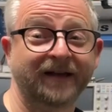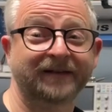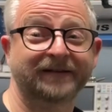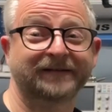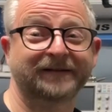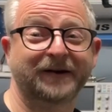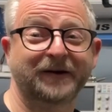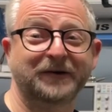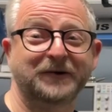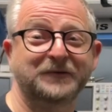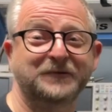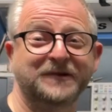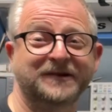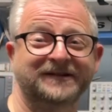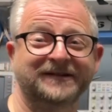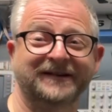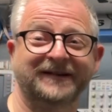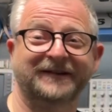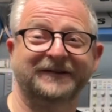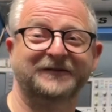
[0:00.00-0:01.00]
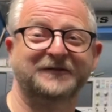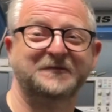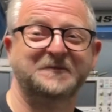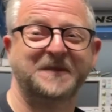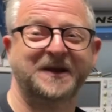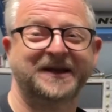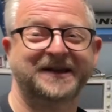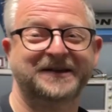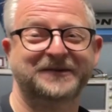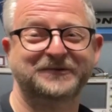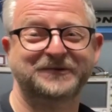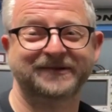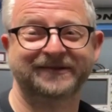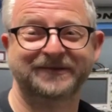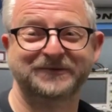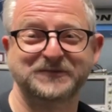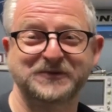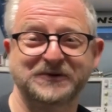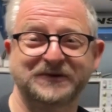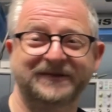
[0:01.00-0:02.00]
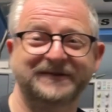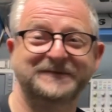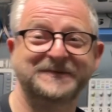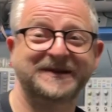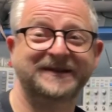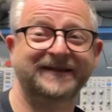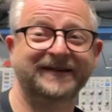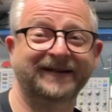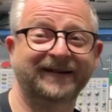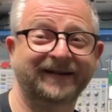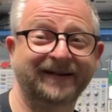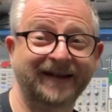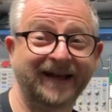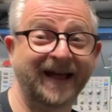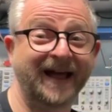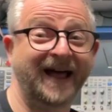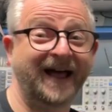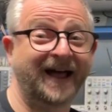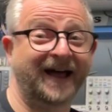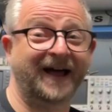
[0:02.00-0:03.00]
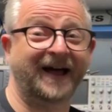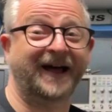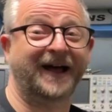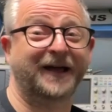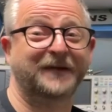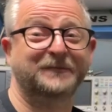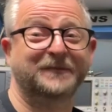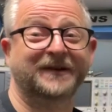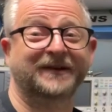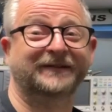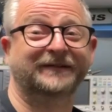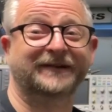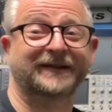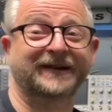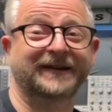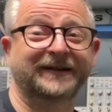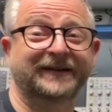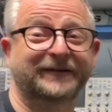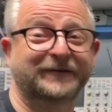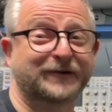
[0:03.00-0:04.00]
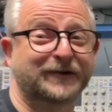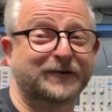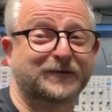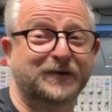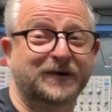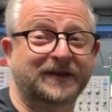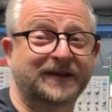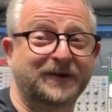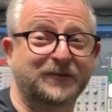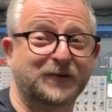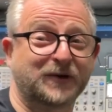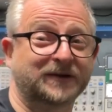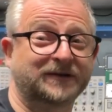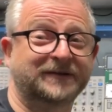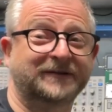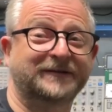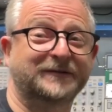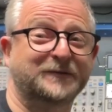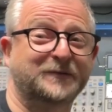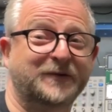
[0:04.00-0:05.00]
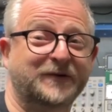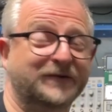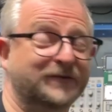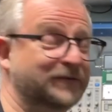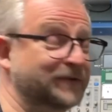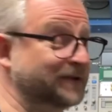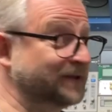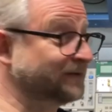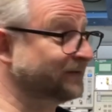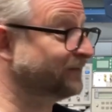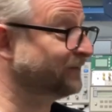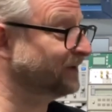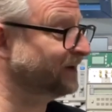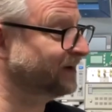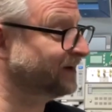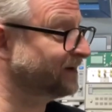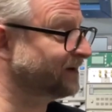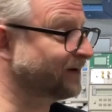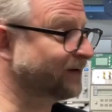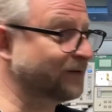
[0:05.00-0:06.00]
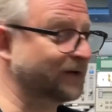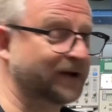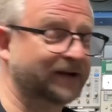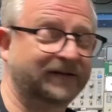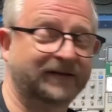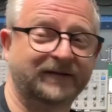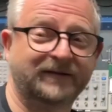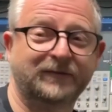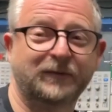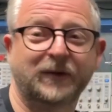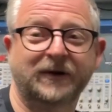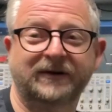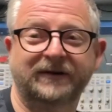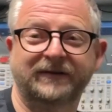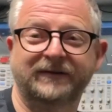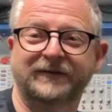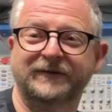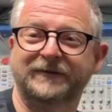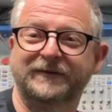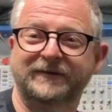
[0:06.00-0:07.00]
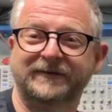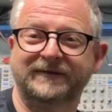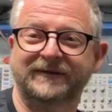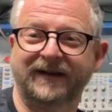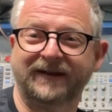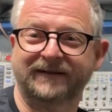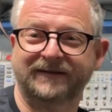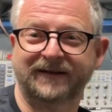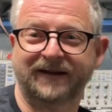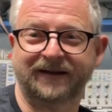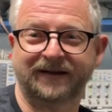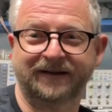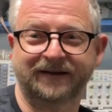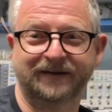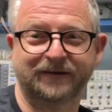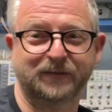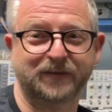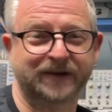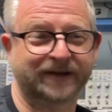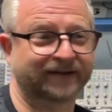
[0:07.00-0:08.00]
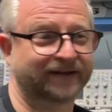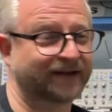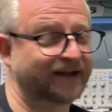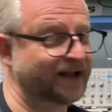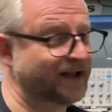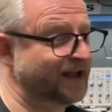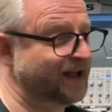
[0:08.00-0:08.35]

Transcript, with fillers: So there was a lot of playing with the multimeters. I'm not really sure what I wanted to prove with this video. I just wanted to test a little bit